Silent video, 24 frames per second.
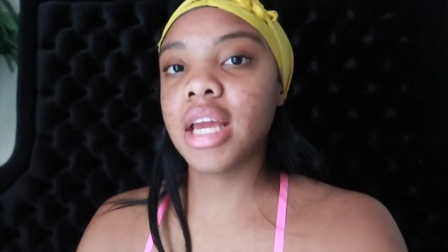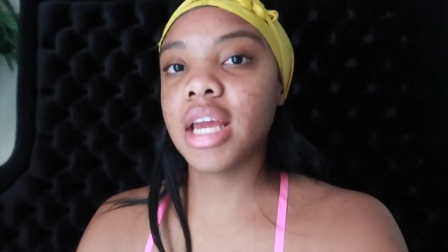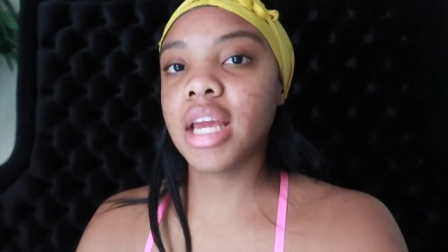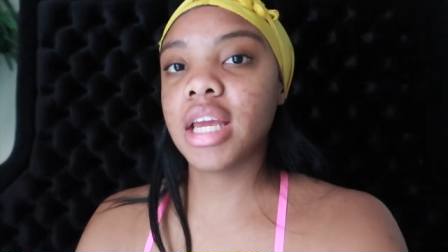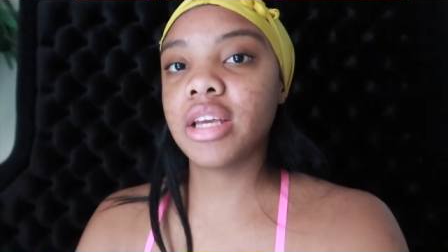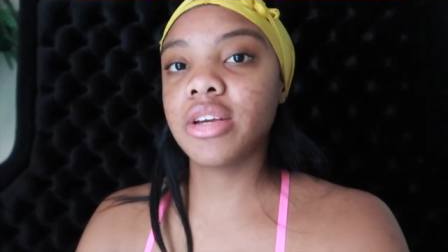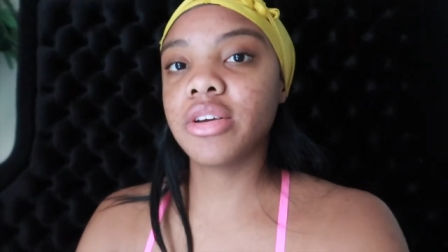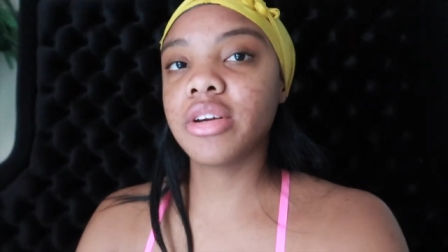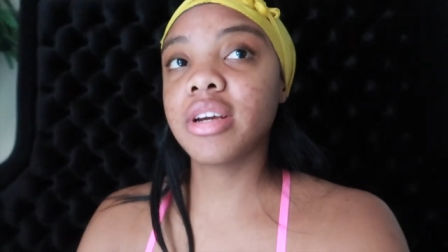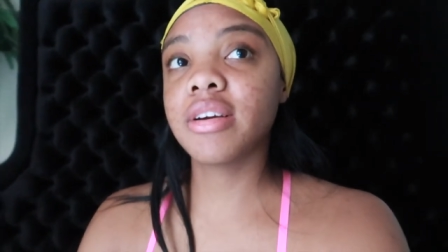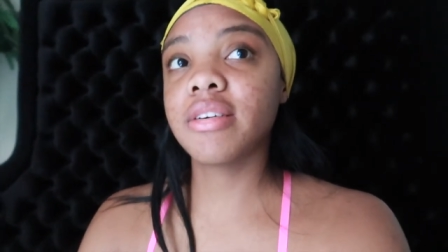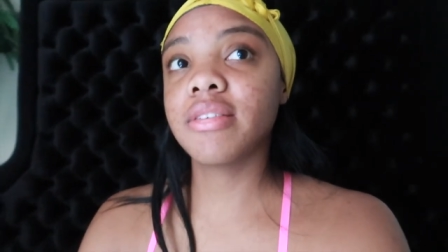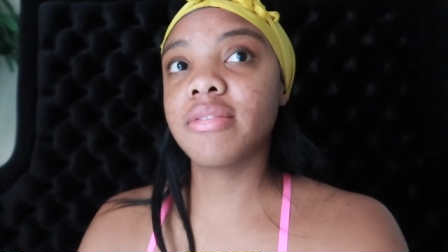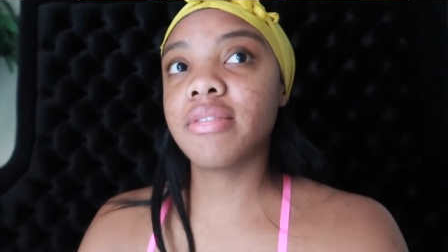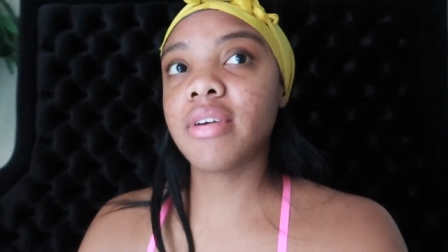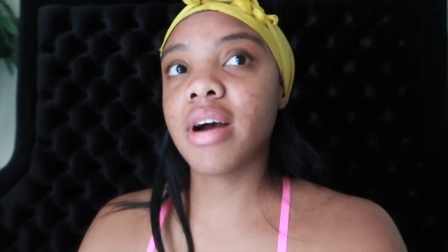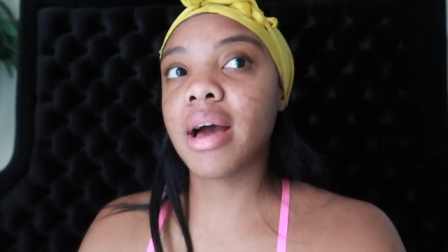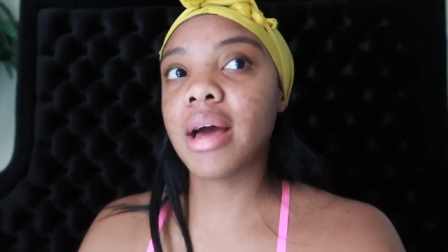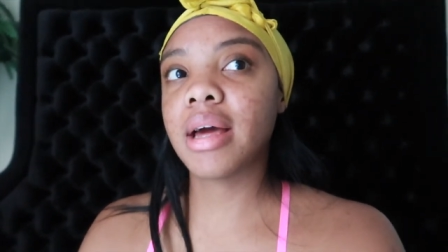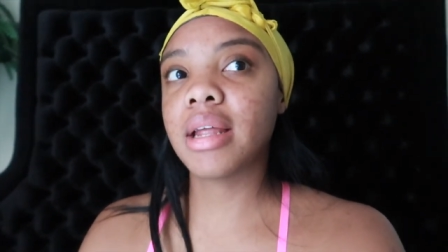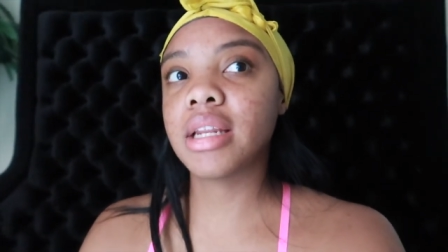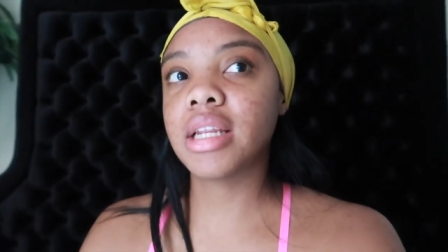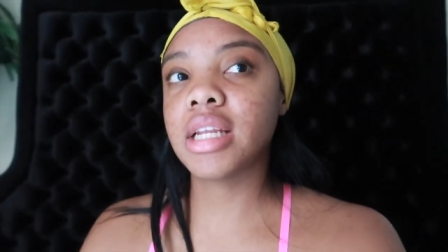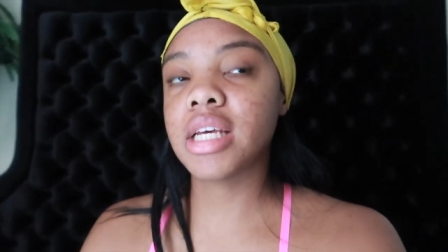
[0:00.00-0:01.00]
and you can
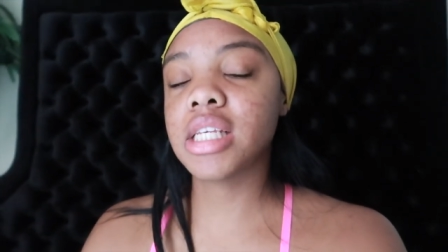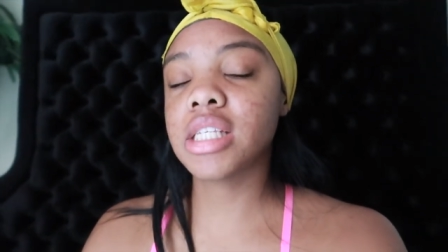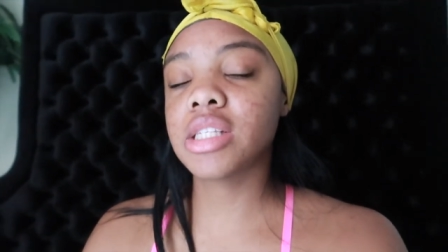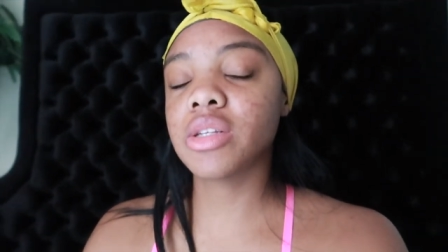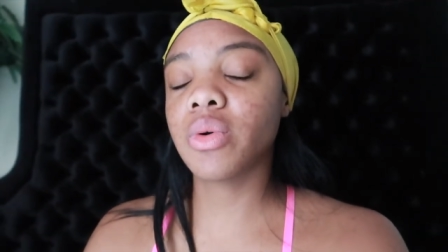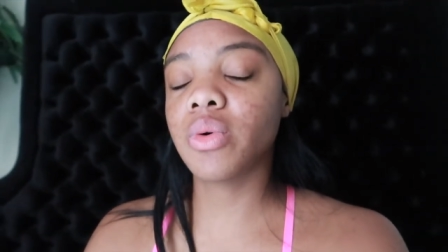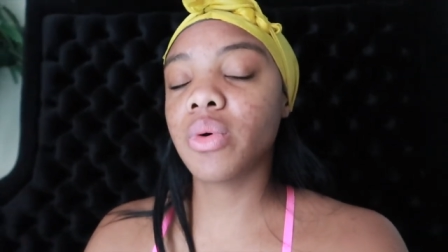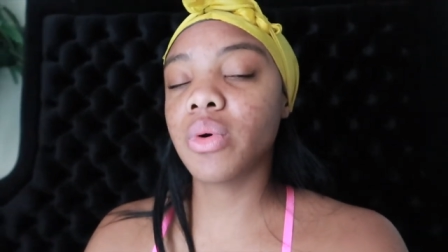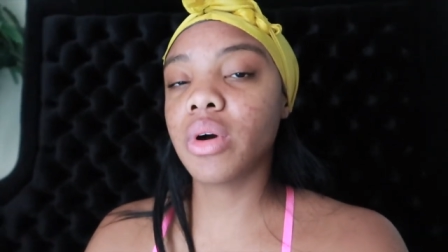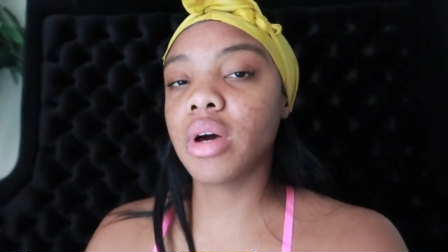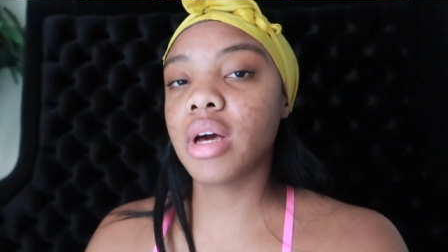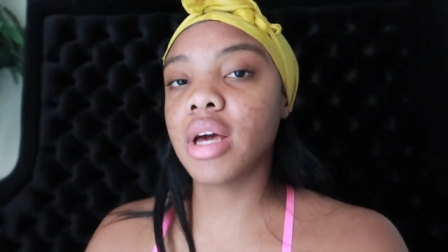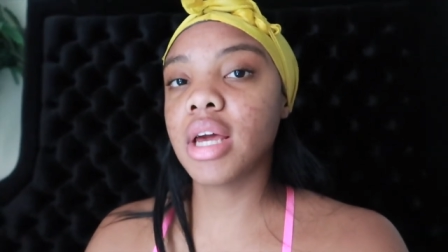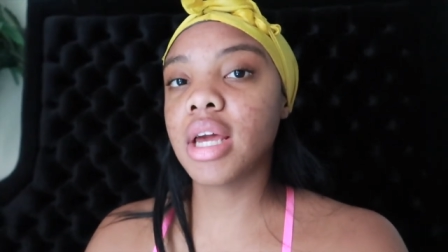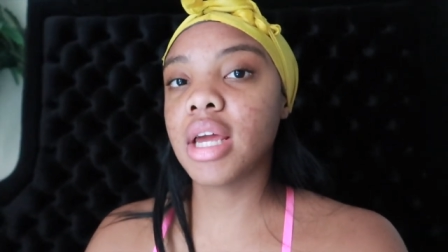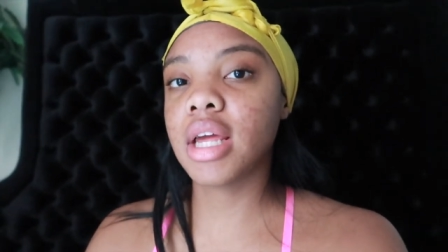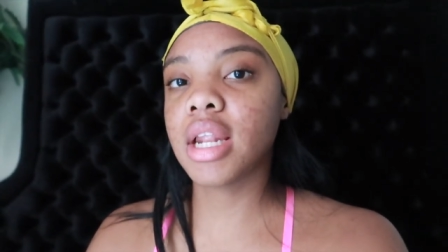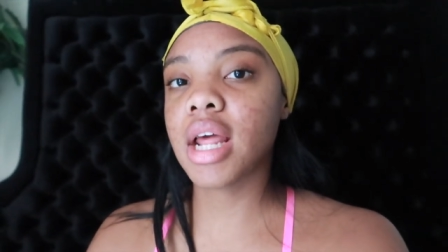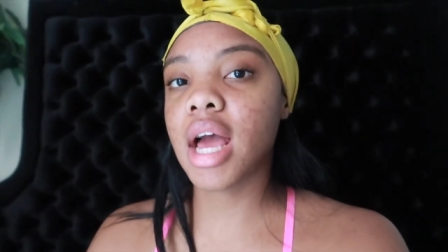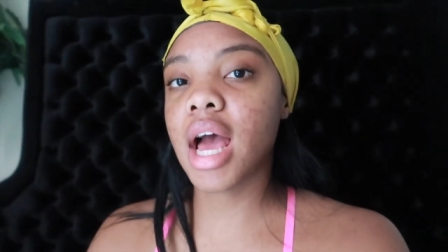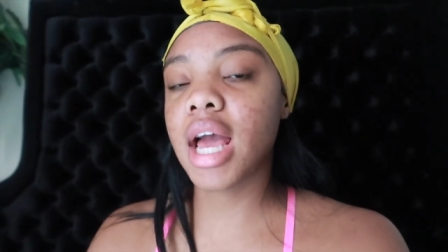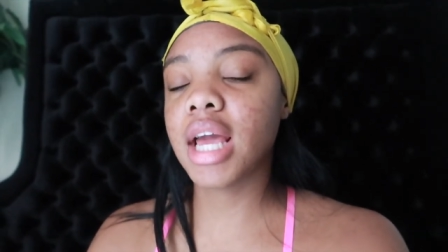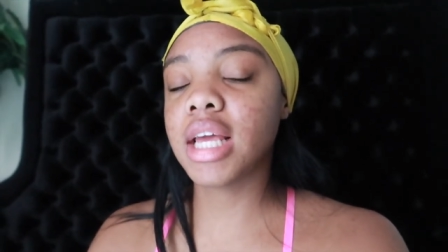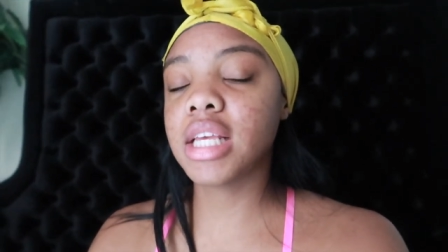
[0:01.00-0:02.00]
find us on